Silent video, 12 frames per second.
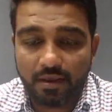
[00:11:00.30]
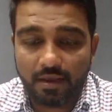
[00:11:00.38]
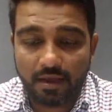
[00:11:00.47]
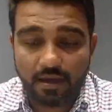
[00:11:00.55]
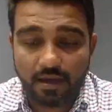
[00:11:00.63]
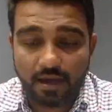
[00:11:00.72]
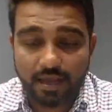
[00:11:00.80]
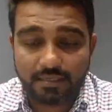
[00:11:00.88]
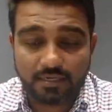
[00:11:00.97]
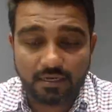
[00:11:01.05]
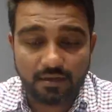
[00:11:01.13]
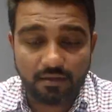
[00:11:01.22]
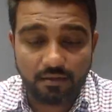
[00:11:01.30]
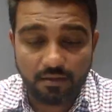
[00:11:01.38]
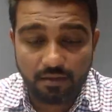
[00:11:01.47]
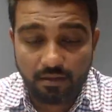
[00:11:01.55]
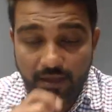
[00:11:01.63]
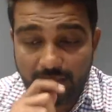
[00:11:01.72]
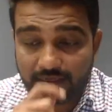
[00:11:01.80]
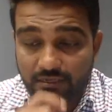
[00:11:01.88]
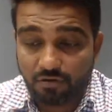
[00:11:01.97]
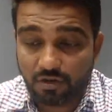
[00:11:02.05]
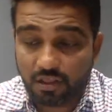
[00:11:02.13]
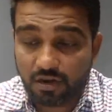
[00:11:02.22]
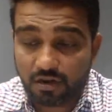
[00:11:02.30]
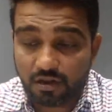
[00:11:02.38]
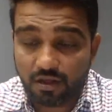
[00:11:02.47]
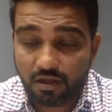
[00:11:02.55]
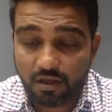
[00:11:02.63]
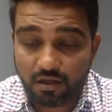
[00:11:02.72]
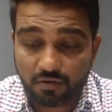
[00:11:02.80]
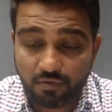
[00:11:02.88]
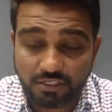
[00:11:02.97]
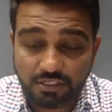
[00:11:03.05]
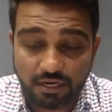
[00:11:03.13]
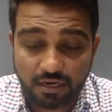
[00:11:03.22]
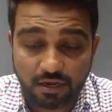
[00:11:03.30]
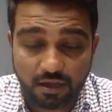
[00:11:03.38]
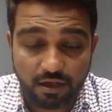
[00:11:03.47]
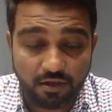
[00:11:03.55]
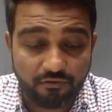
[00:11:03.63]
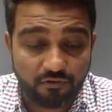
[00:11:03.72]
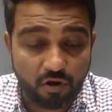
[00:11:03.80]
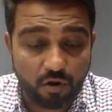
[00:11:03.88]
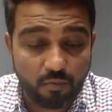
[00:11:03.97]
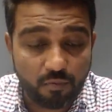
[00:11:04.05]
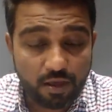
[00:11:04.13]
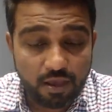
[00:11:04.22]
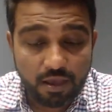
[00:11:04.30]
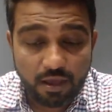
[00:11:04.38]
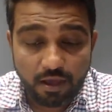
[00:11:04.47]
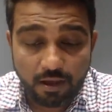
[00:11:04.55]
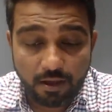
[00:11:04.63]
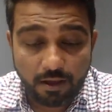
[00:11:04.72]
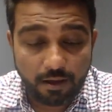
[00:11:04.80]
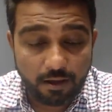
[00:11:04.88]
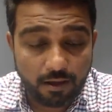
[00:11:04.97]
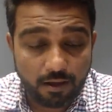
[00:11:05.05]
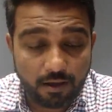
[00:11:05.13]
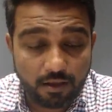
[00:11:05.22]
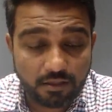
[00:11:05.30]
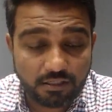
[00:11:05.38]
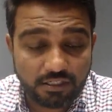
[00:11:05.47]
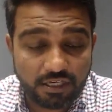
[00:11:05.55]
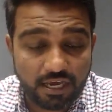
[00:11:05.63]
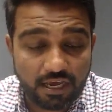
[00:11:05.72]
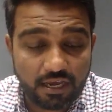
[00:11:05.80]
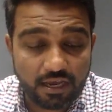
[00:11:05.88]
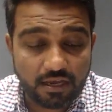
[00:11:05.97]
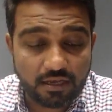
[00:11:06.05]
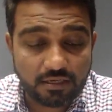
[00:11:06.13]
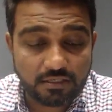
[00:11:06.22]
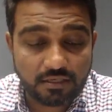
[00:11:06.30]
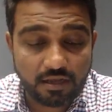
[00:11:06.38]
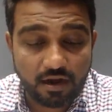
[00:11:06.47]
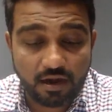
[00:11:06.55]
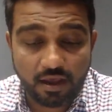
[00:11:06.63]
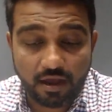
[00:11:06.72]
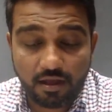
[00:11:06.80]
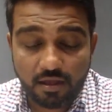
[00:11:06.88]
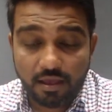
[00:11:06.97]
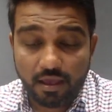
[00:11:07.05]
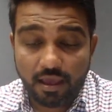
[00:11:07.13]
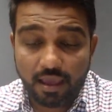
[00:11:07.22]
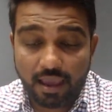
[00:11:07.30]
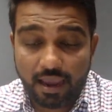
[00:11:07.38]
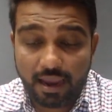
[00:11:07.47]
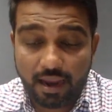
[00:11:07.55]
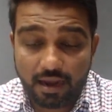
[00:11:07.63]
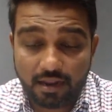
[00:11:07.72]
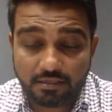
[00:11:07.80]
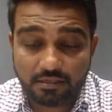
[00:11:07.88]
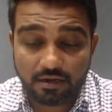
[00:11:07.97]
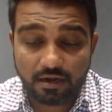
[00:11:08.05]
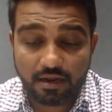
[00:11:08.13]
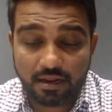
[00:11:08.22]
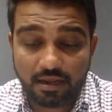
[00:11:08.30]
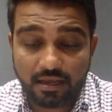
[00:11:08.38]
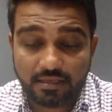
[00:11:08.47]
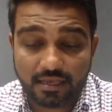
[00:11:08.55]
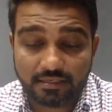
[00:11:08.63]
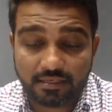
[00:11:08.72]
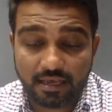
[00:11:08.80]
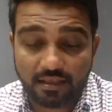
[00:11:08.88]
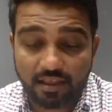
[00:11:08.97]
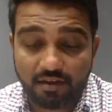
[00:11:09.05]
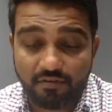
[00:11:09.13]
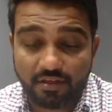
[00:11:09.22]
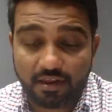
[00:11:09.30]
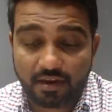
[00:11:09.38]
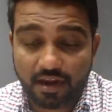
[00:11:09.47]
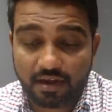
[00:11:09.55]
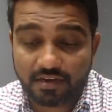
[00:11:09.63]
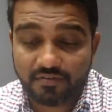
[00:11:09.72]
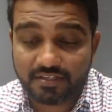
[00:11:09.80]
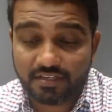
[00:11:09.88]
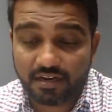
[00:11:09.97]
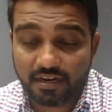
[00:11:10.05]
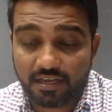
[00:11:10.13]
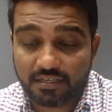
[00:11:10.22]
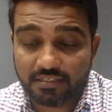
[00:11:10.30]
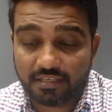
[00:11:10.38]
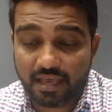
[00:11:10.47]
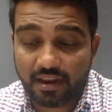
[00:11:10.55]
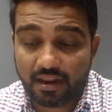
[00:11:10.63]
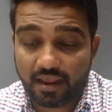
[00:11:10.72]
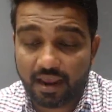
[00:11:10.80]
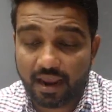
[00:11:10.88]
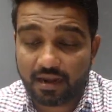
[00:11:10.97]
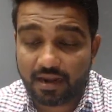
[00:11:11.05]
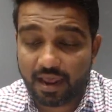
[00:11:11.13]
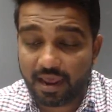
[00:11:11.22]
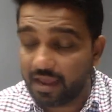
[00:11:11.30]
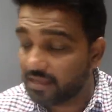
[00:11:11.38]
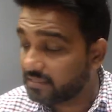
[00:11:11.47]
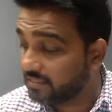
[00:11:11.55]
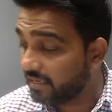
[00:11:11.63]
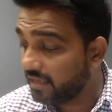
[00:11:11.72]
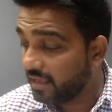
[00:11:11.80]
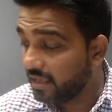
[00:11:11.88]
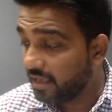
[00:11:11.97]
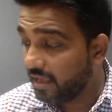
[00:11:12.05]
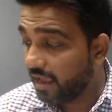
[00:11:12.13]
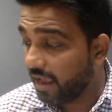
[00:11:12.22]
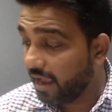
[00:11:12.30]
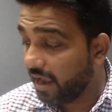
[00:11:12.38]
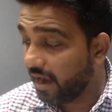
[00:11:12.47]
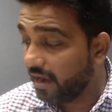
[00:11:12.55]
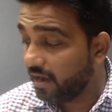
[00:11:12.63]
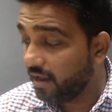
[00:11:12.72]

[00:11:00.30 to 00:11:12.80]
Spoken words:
ask answer to another question from J Saranya, and Saranya is asking that whether catering facility is there at IISc and